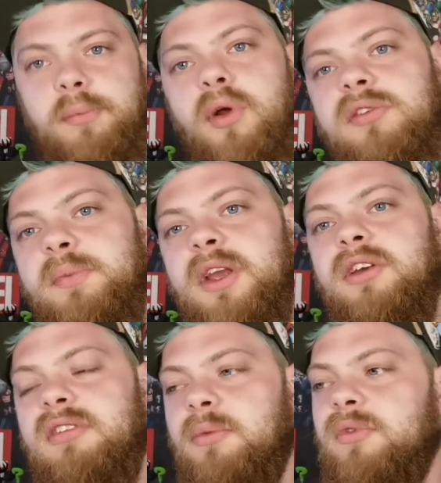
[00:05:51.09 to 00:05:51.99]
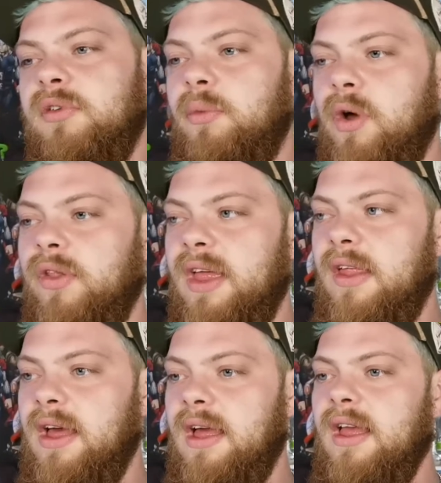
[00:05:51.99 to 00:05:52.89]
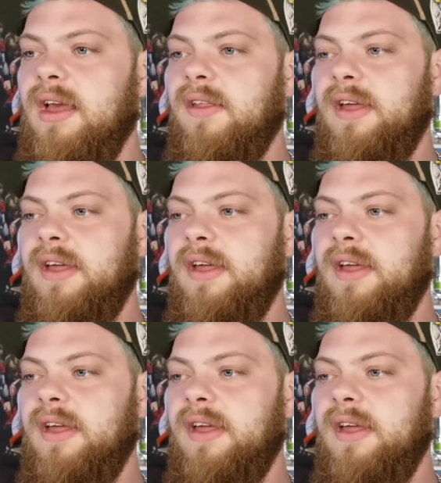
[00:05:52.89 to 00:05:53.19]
And plus, because it was the one that